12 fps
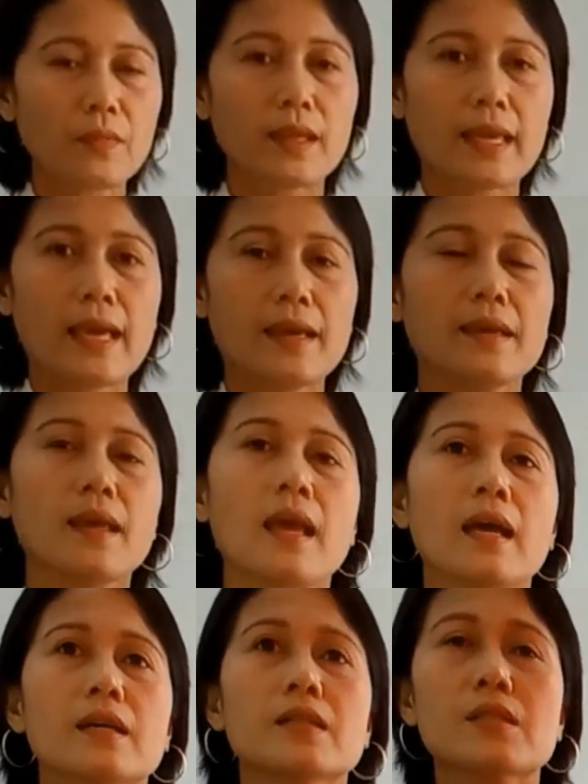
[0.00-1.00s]
Okay.
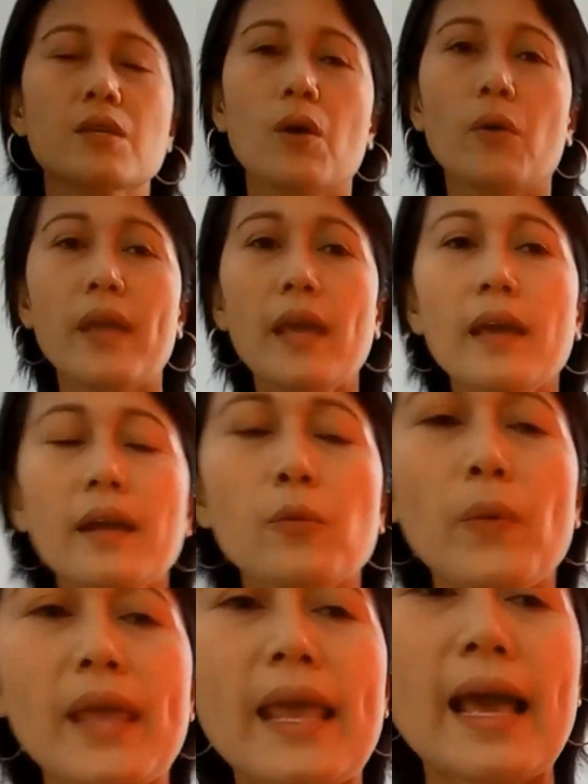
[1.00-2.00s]
So here
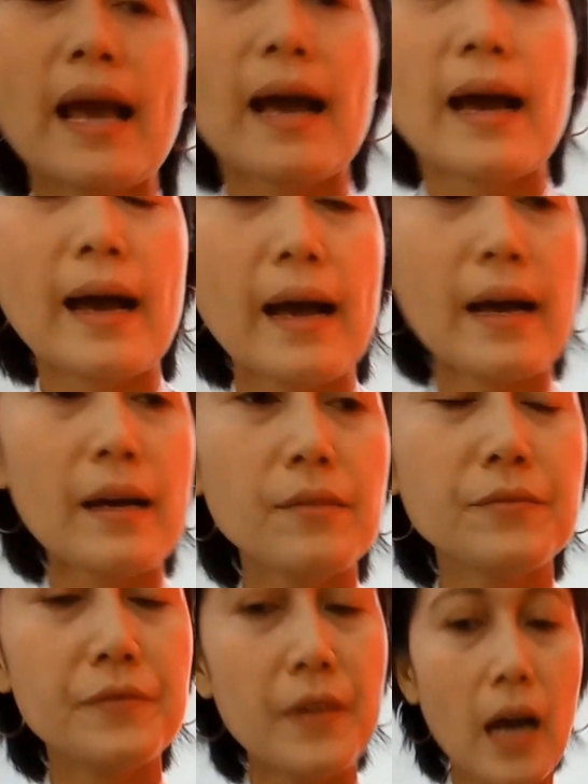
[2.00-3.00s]
we
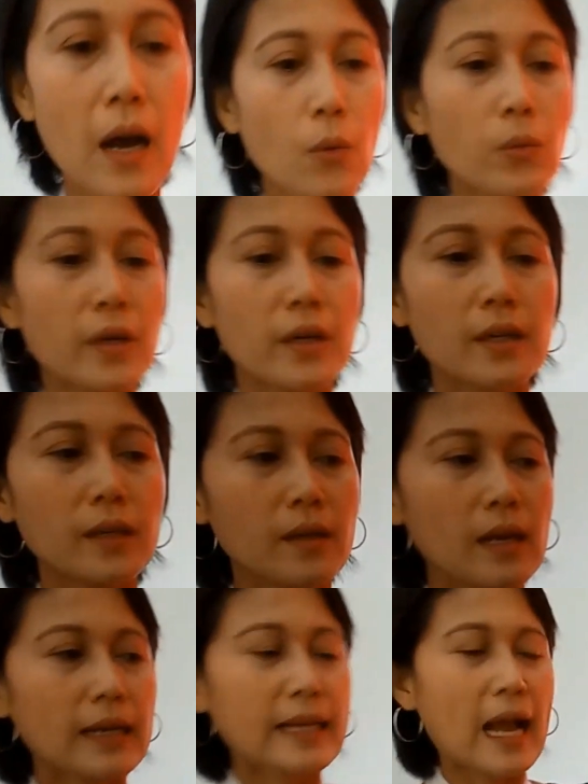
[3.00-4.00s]
have our
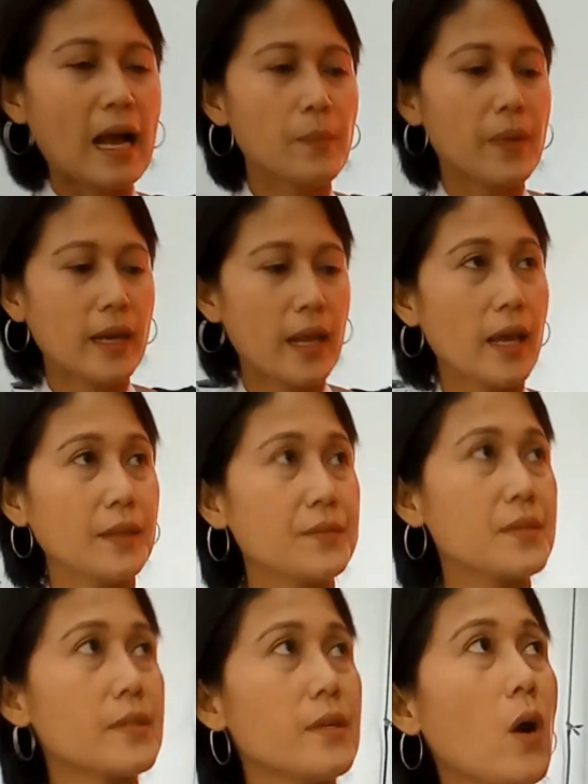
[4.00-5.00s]
cabinet.
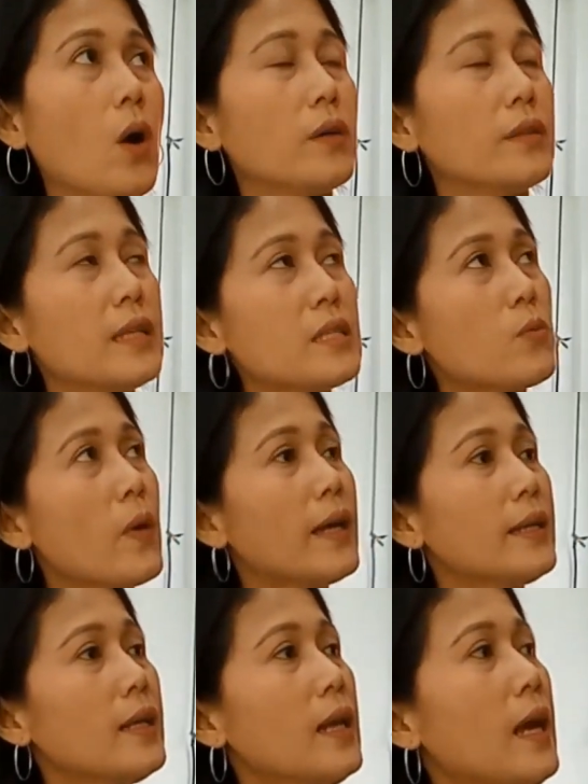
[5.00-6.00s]
So this
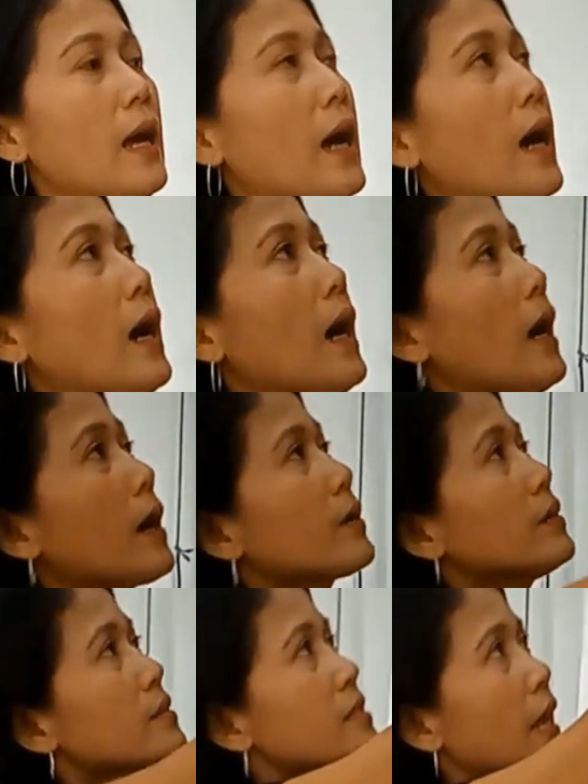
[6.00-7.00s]
one
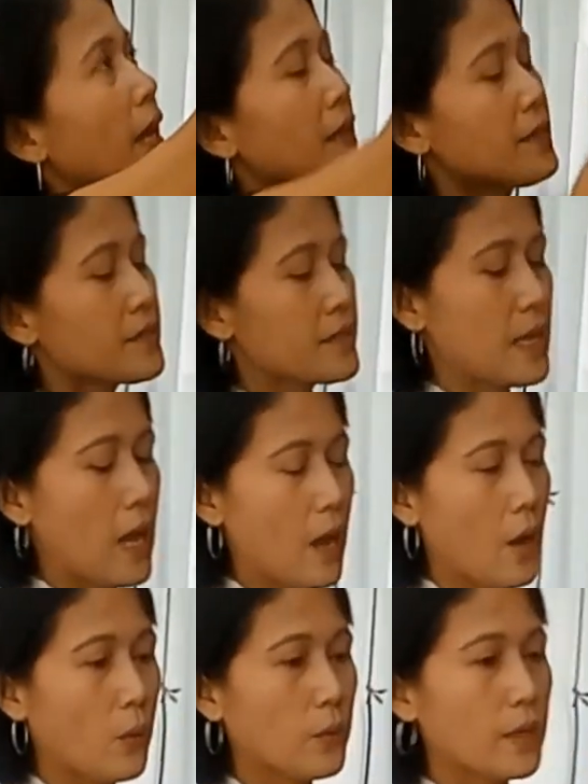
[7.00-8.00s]
contains
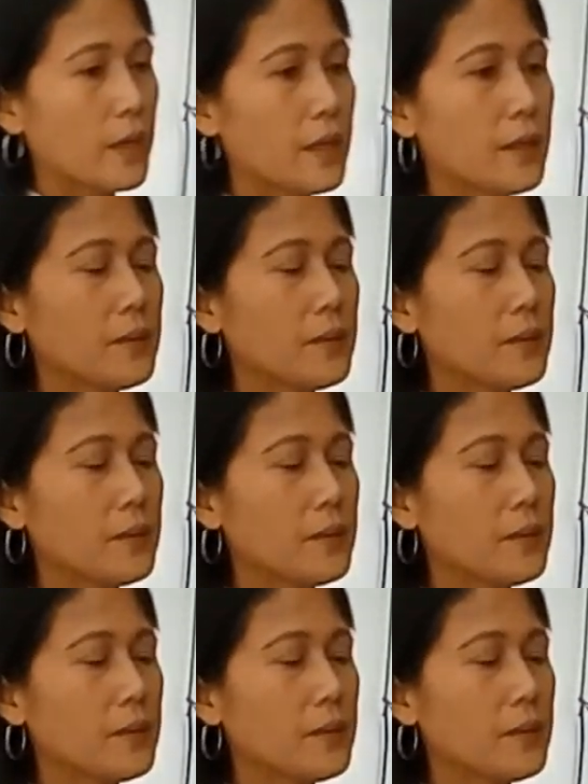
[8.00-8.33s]
our